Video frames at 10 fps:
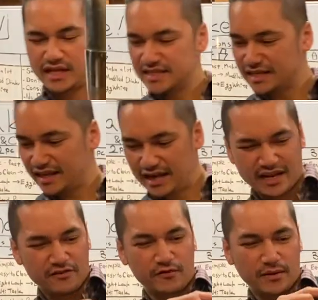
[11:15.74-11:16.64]
this, I, I
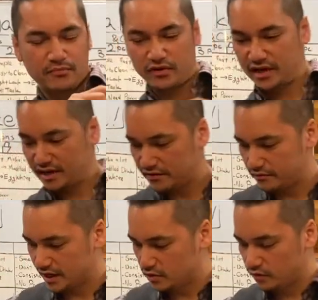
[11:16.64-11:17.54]
didn't really put enough
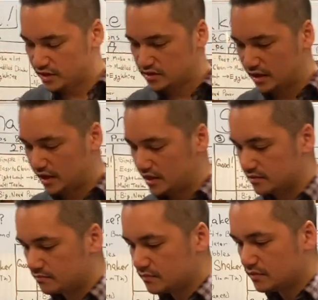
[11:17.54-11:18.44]
liquid, so I'm gonna
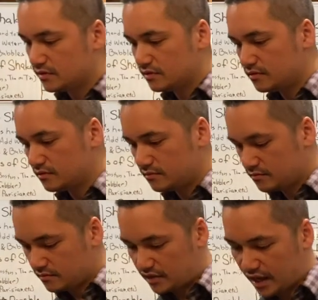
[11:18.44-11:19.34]

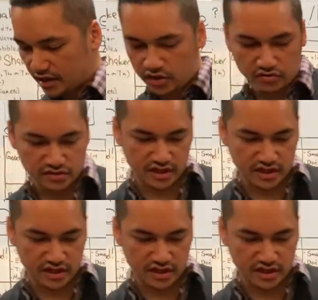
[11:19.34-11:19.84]
not use